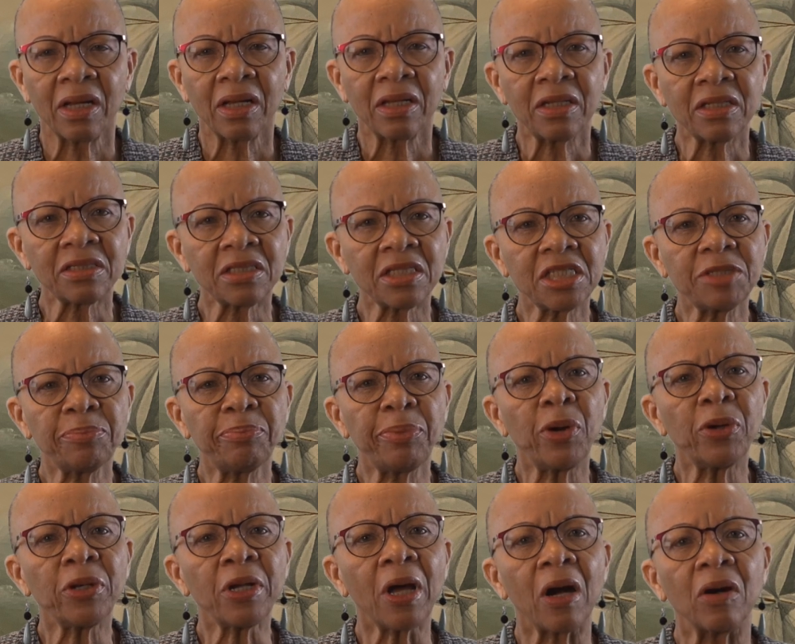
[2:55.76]
This is
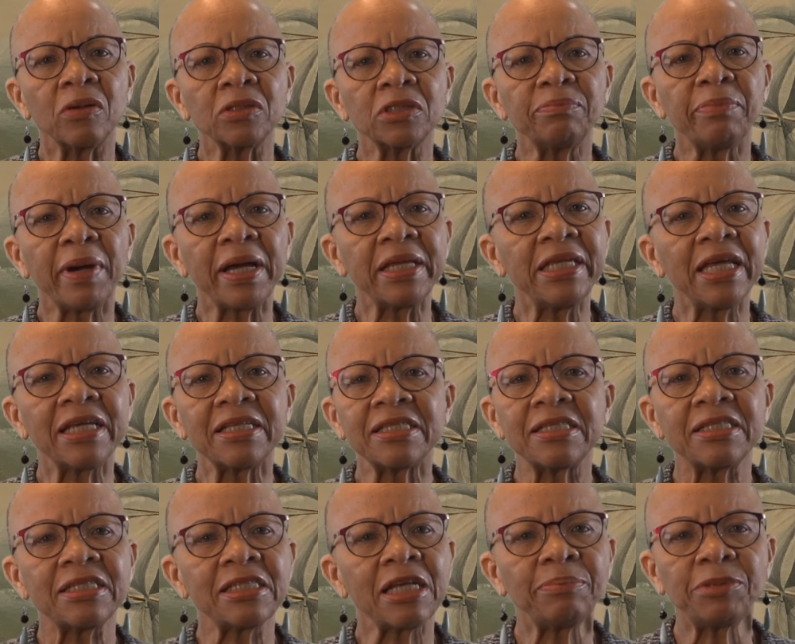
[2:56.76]
borne out by the
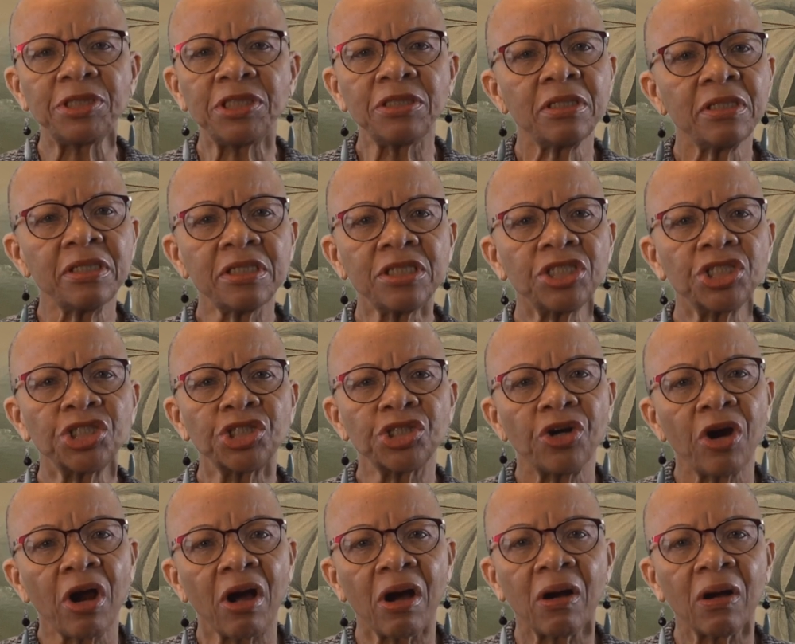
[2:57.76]
exceptionally
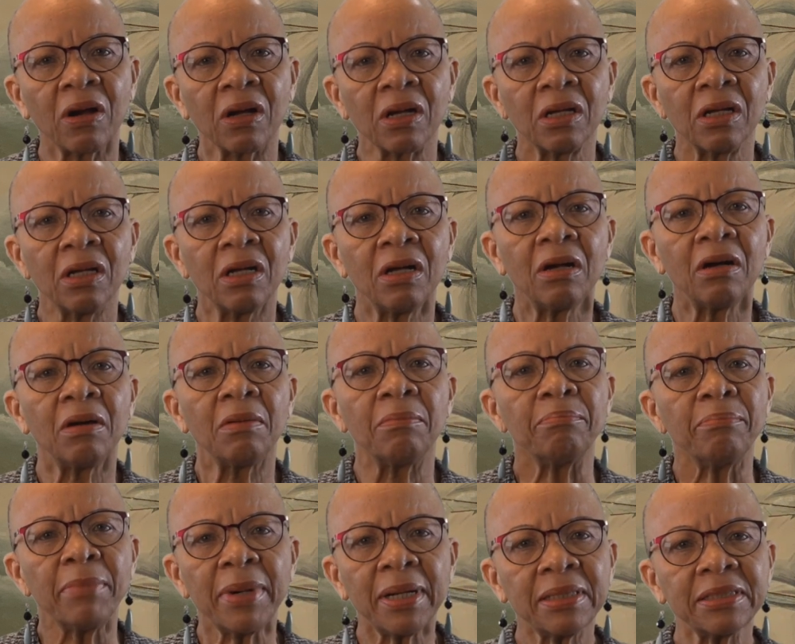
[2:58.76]
strong,
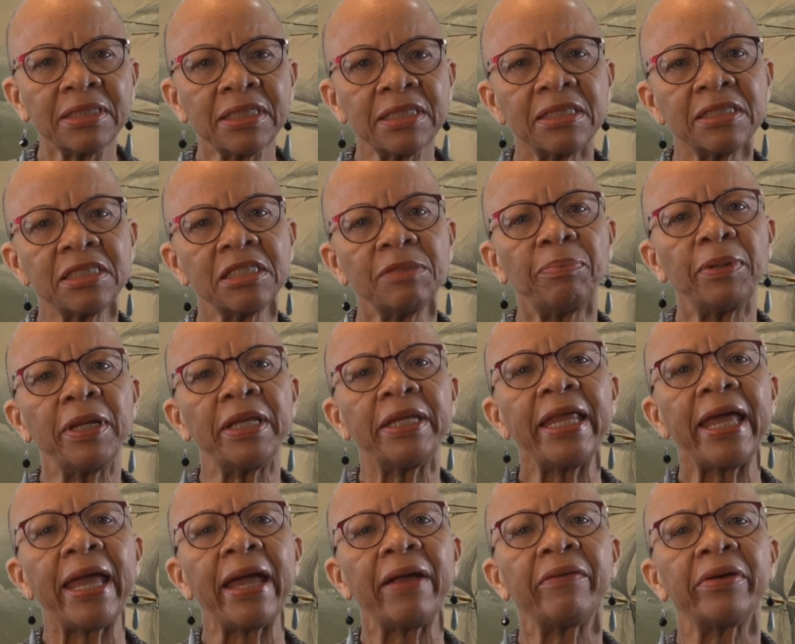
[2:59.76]

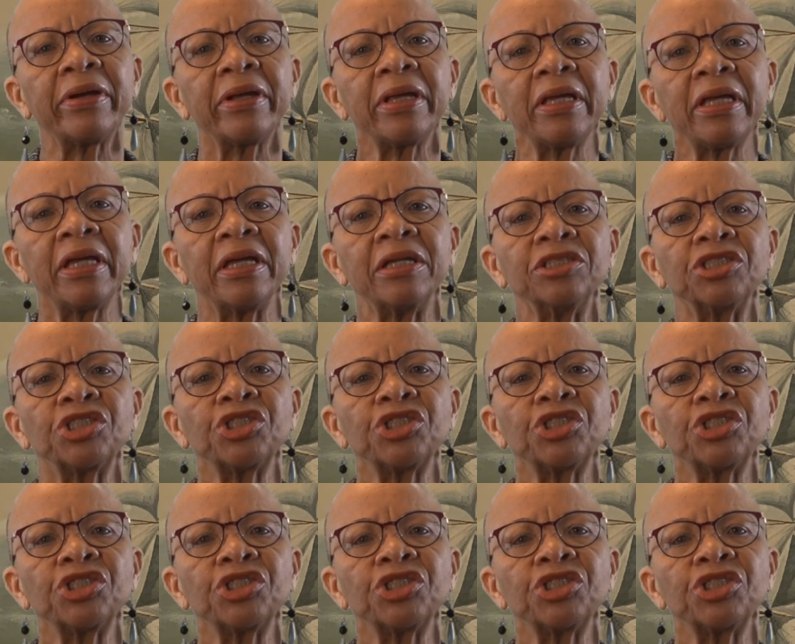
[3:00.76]
multidisciplinary and